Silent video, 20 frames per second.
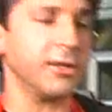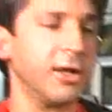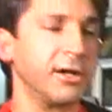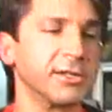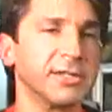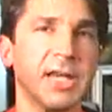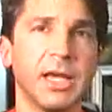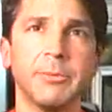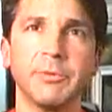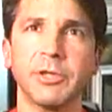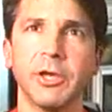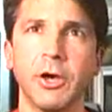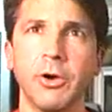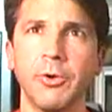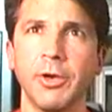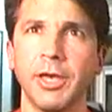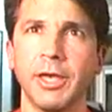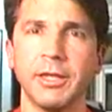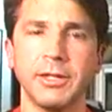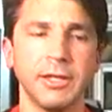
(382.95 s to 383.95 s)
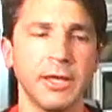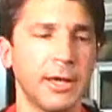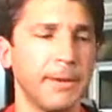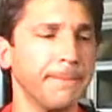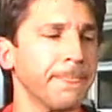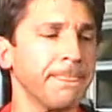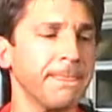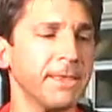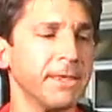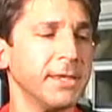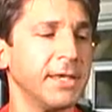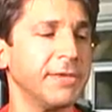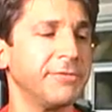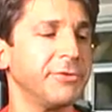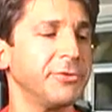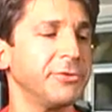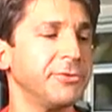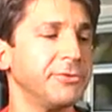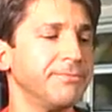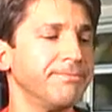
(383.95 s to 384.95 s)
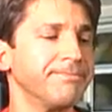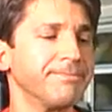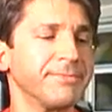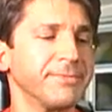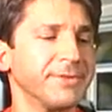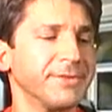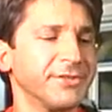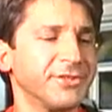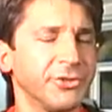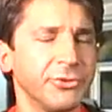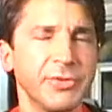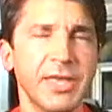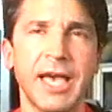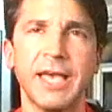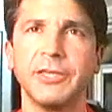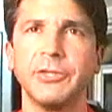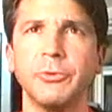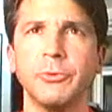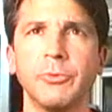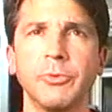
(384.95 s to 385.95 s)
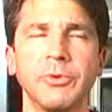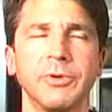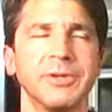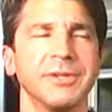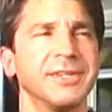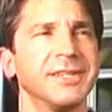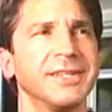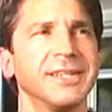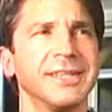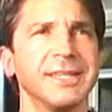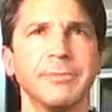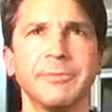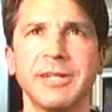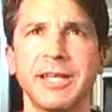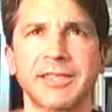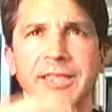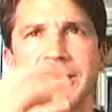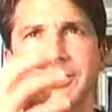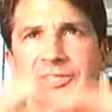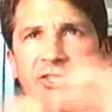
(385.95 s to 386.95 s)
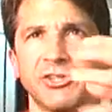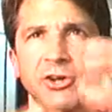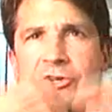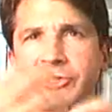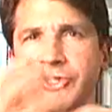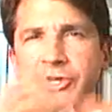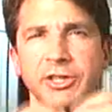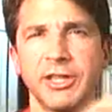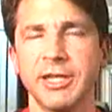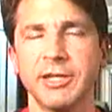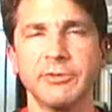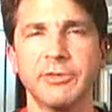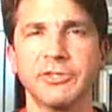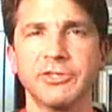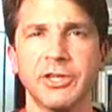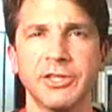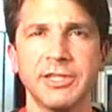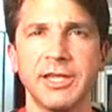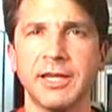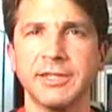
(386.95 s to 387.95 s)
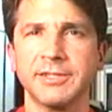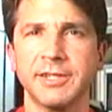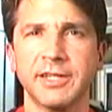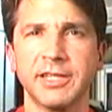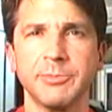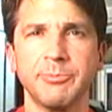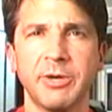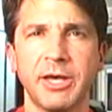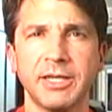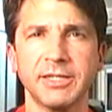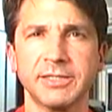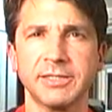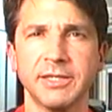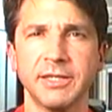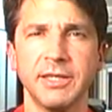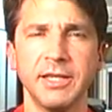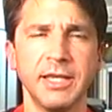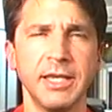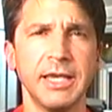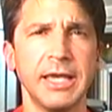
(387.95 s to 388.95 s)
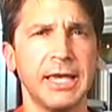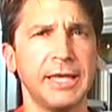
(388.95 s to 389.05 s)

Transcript: a long time ago, and if you do that, you eliminate that starchy layer that's on the outside of the pasta,